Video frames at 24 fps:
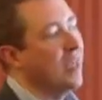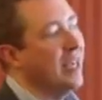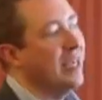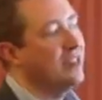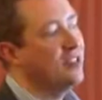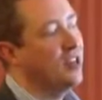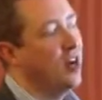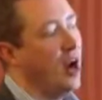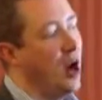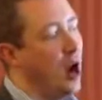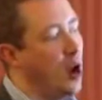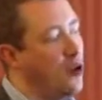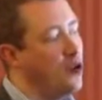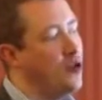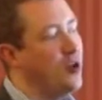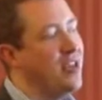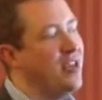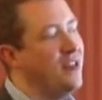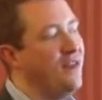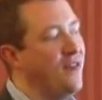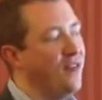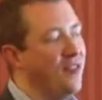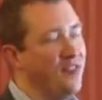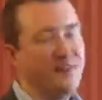is that
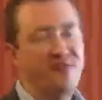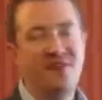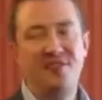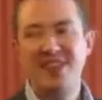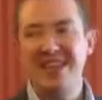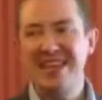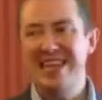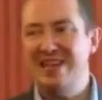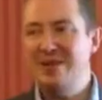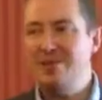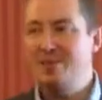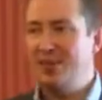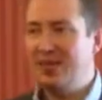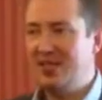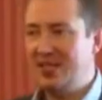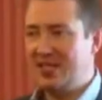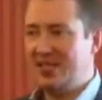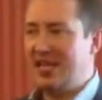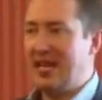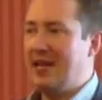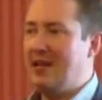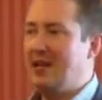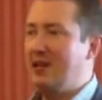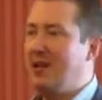only
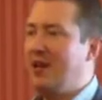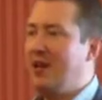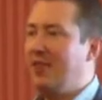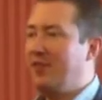15%